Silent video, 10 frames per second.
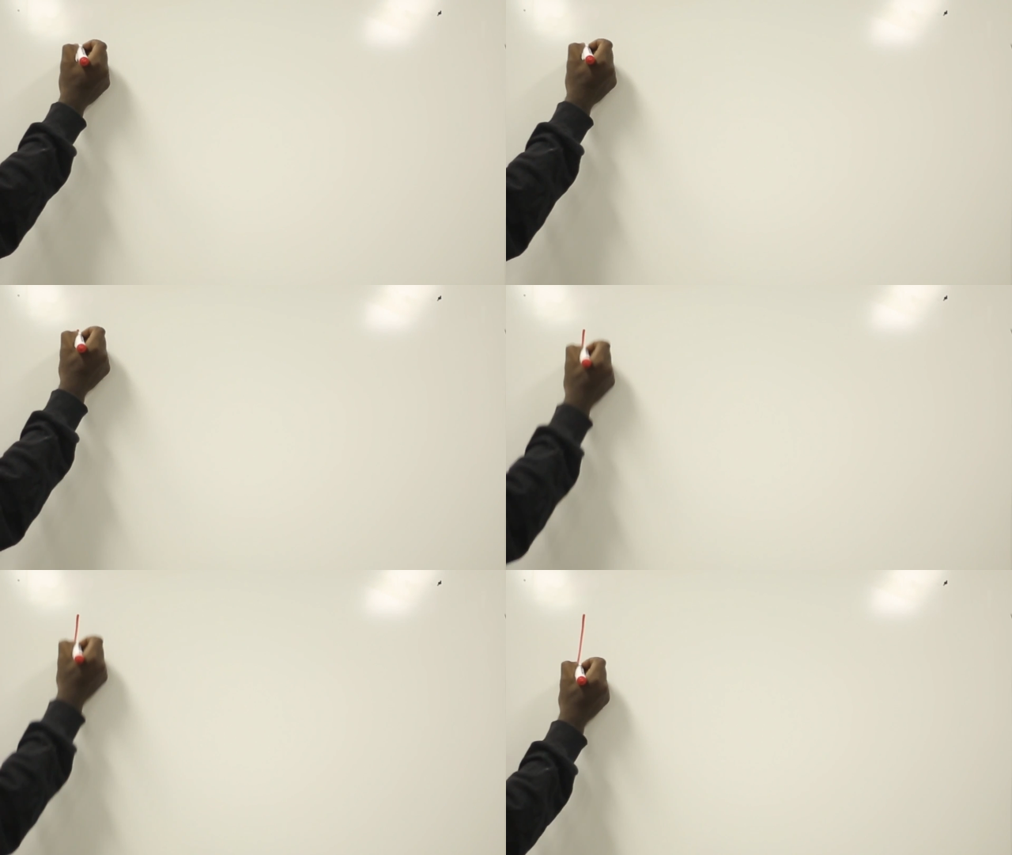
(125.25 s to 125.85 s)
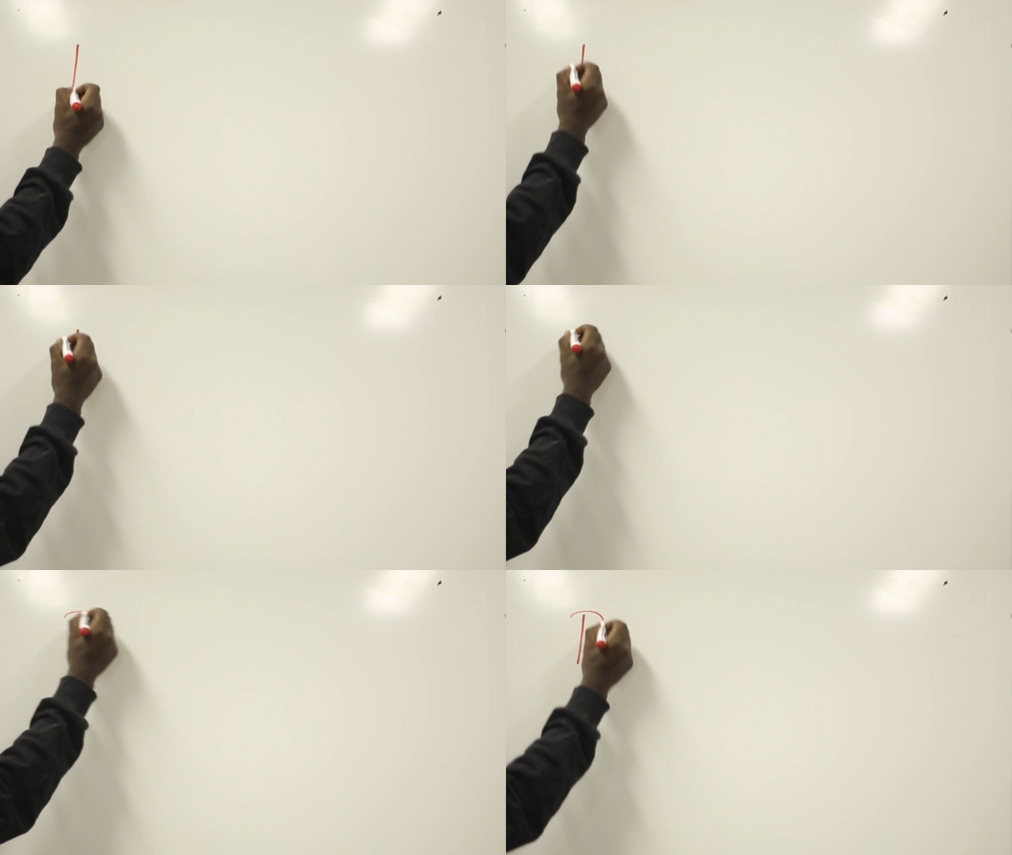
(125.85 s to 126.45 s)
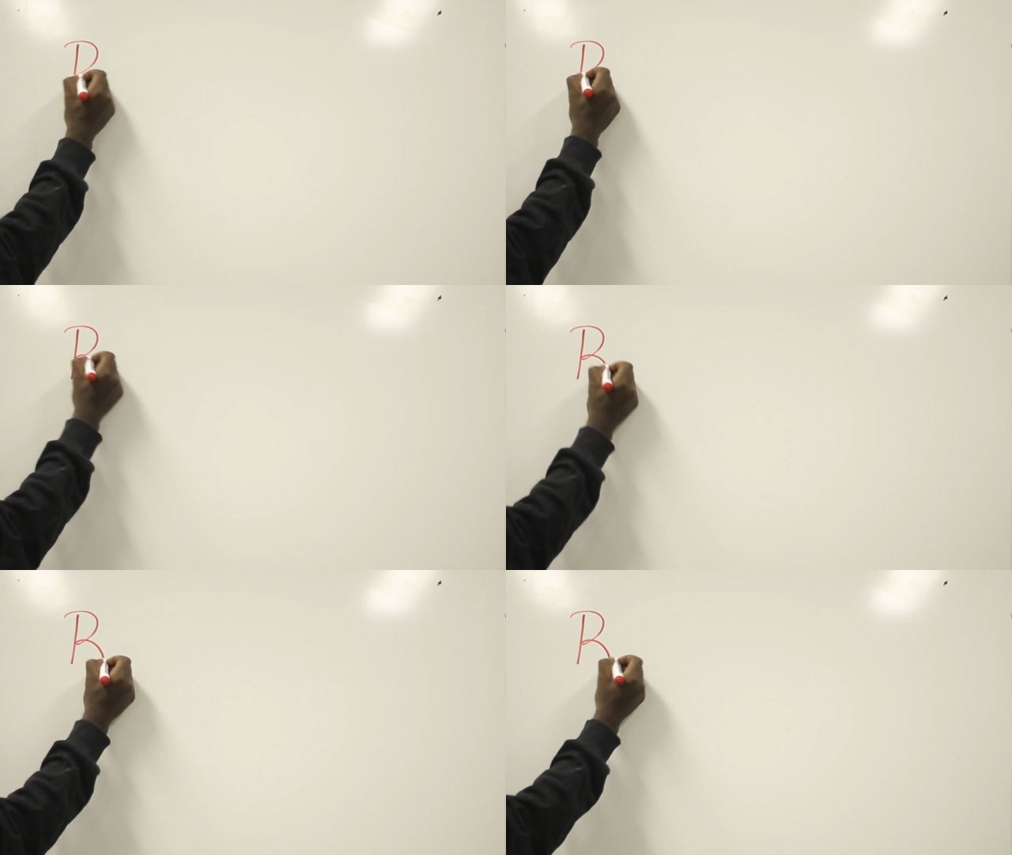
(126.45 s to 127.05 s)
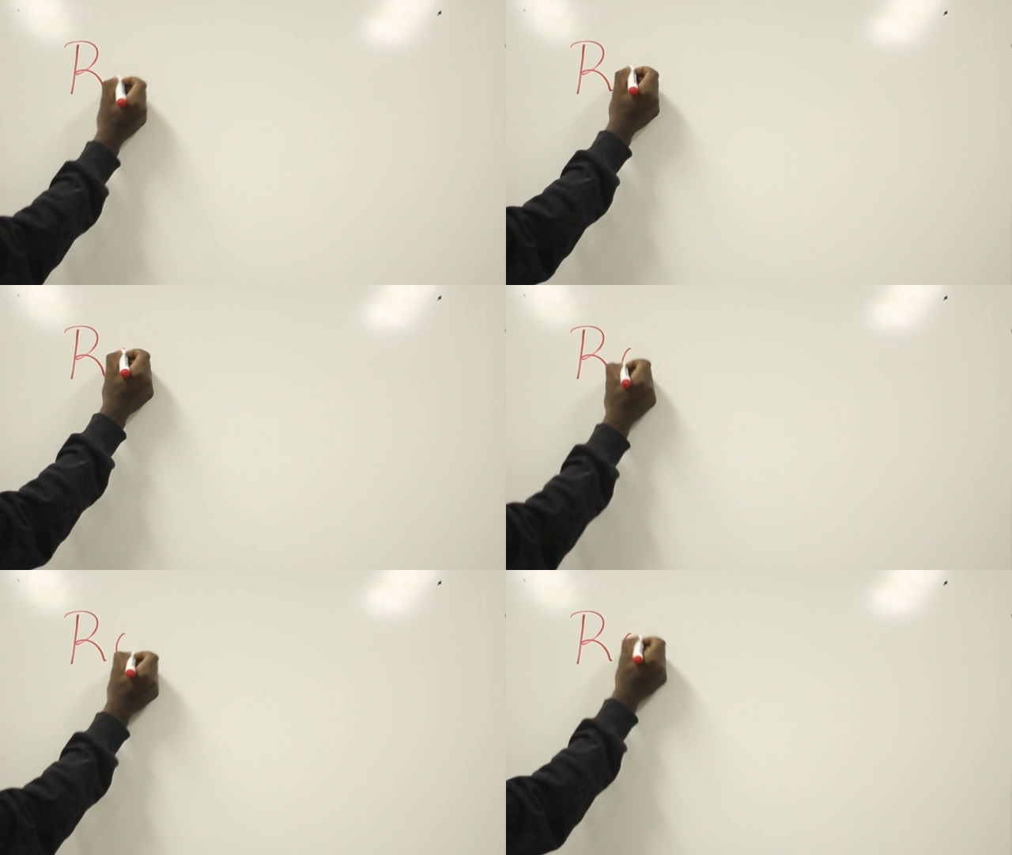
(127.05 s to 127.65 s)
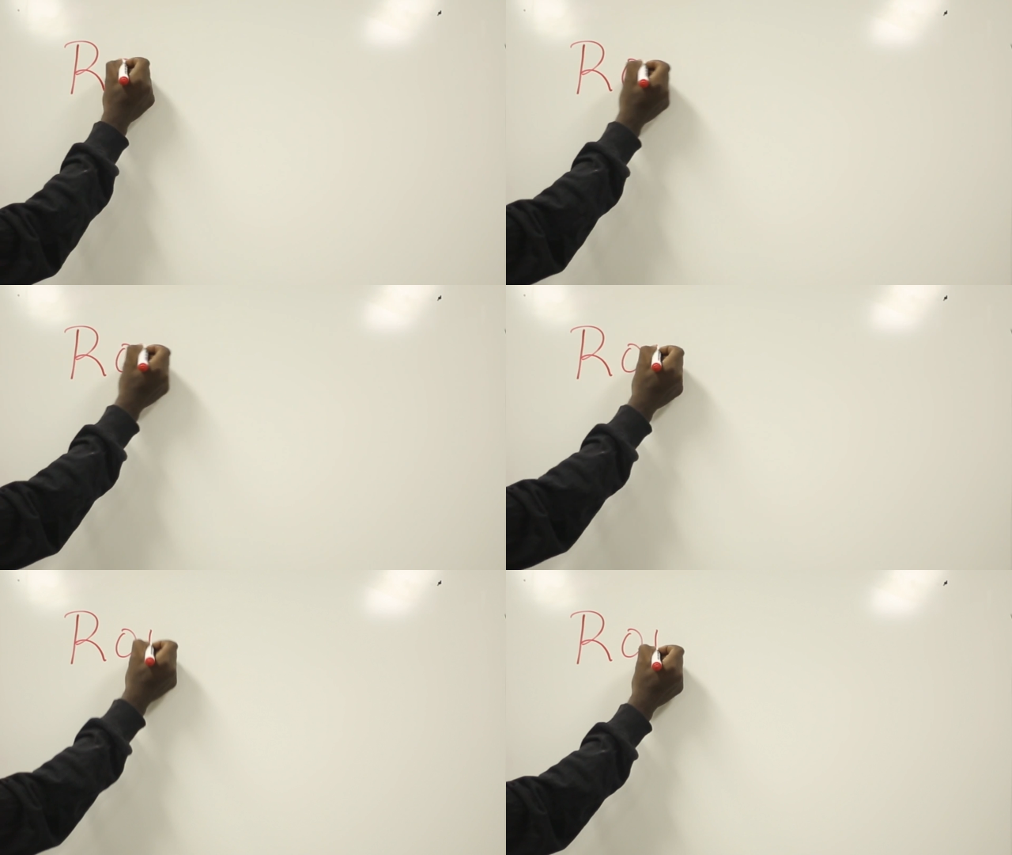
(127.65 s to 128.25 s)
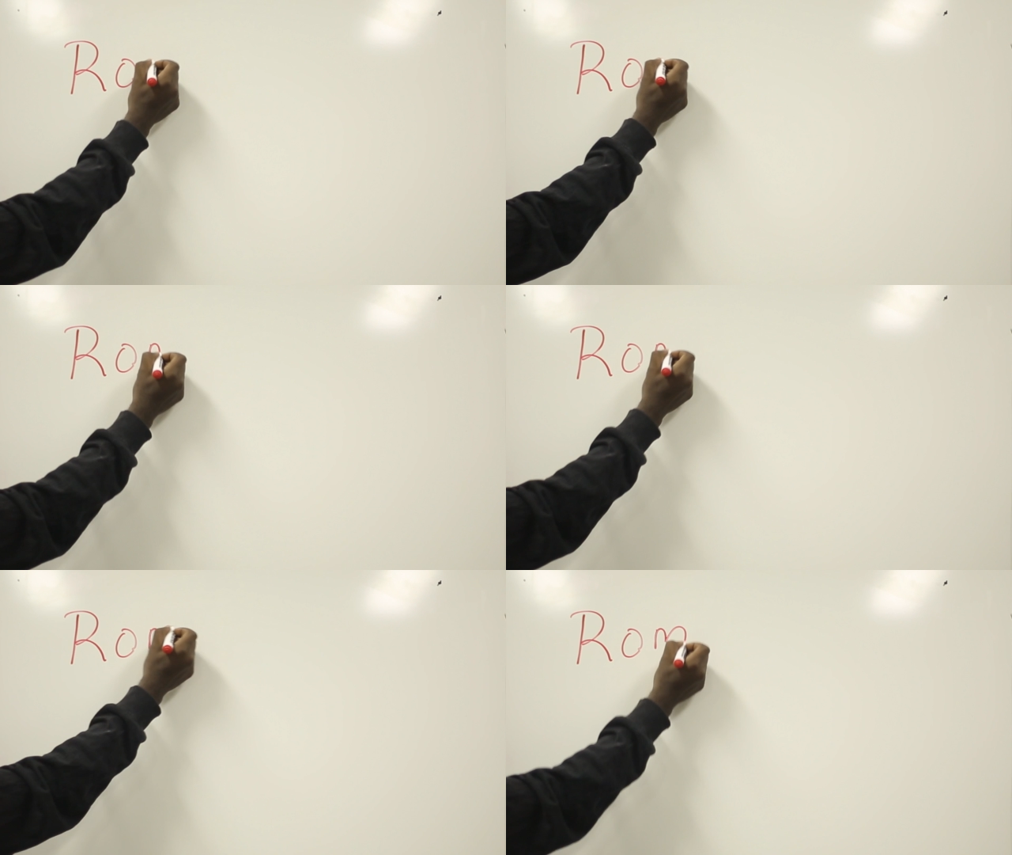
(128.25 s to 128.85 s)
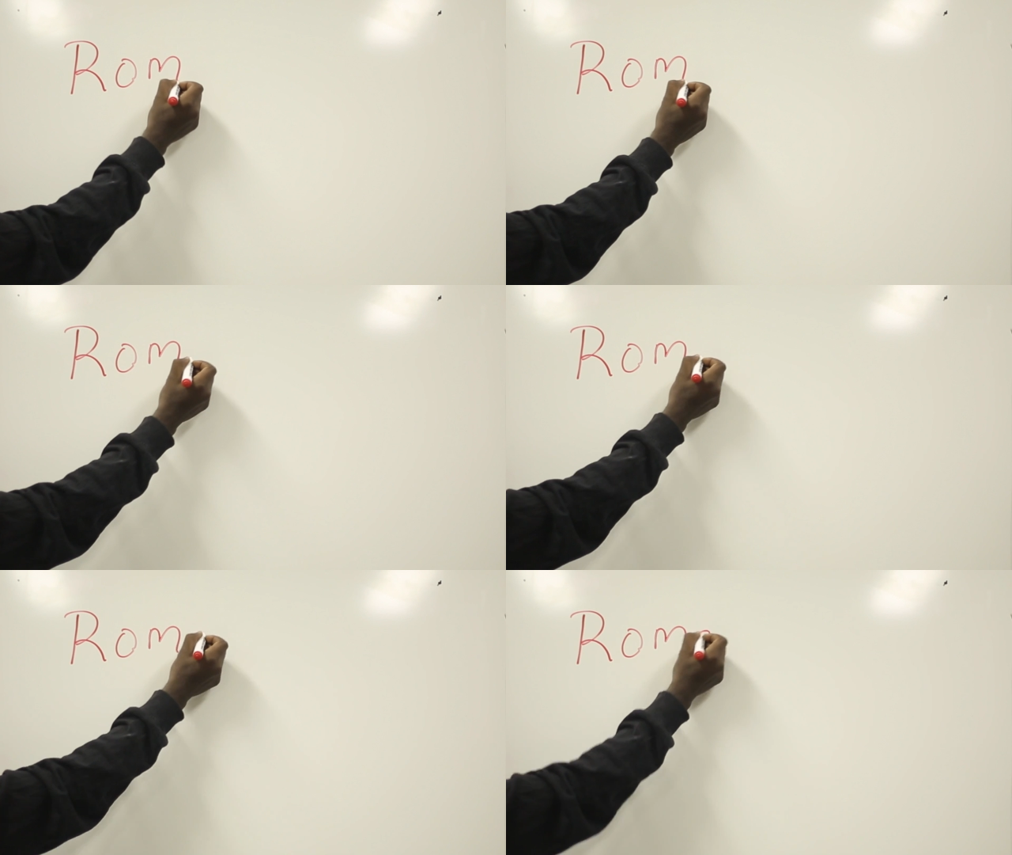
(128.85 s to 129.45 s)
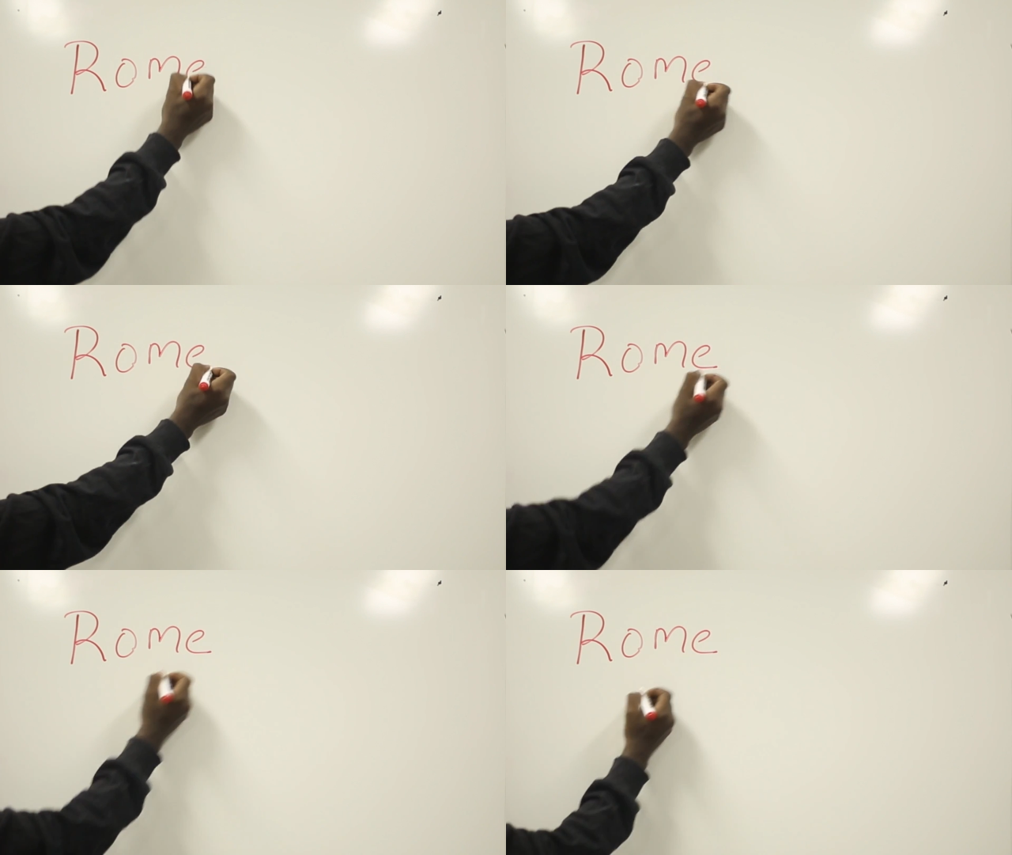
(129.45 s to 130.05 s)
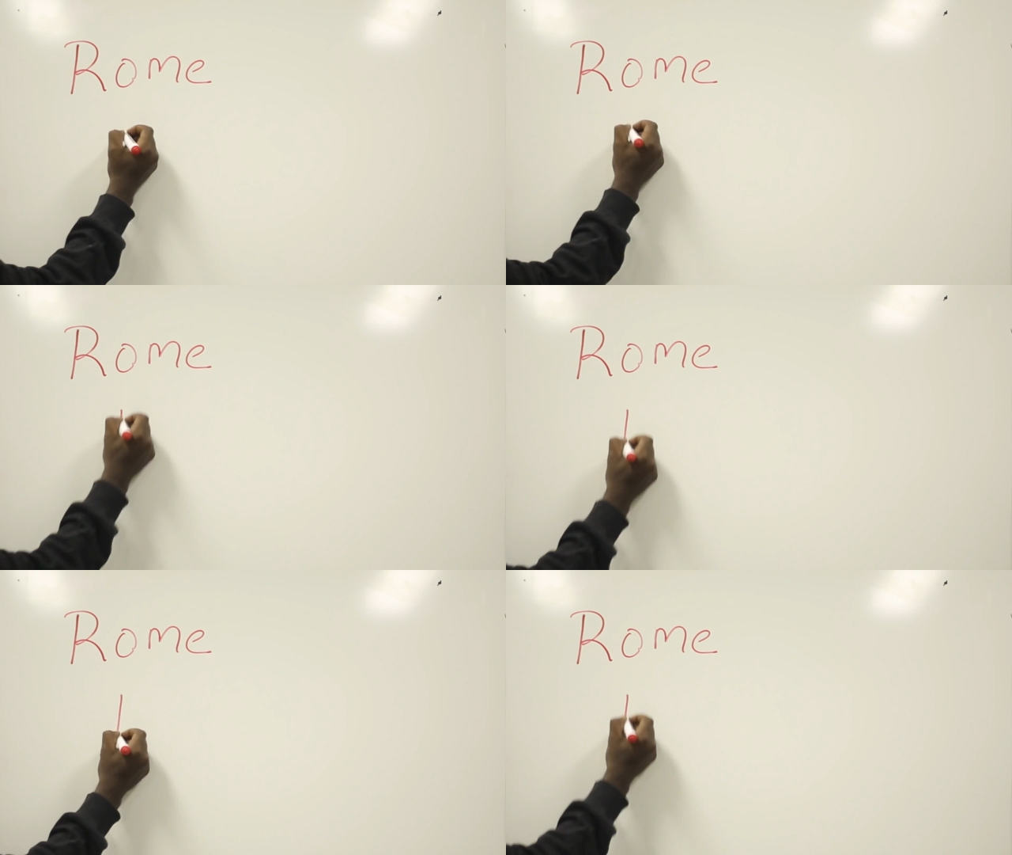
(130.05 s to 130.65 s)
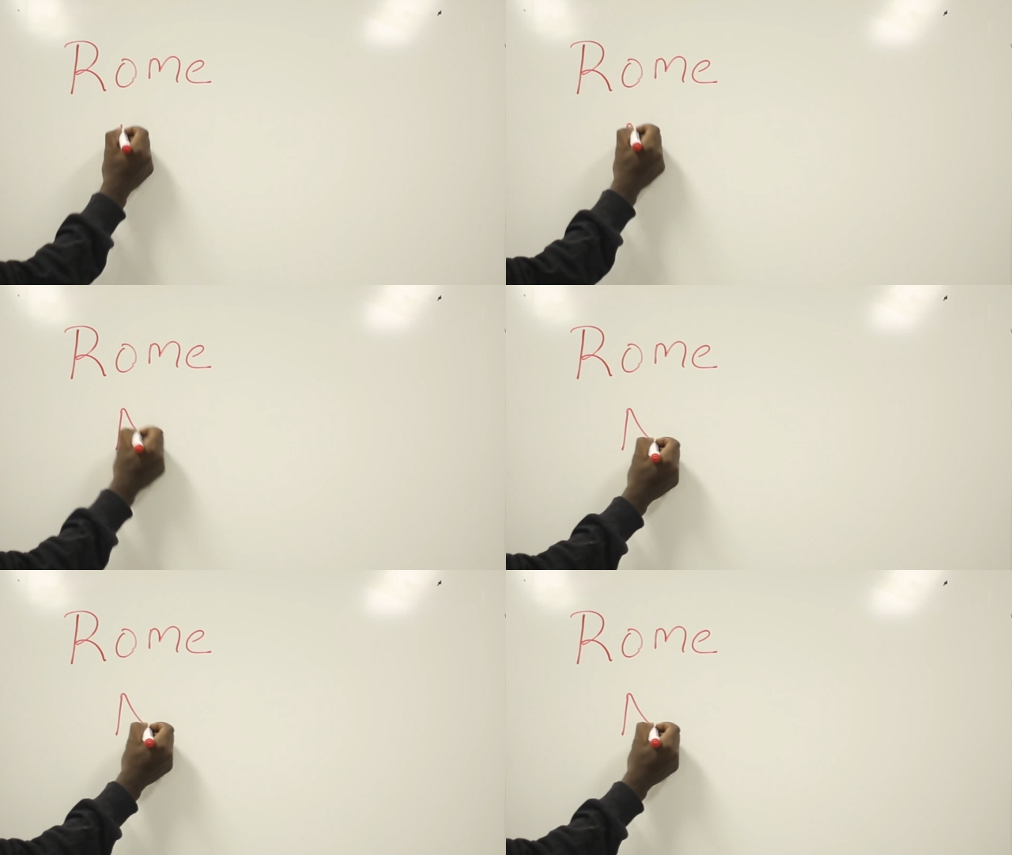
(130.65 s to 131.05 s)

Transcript: [unreadable: no face in view]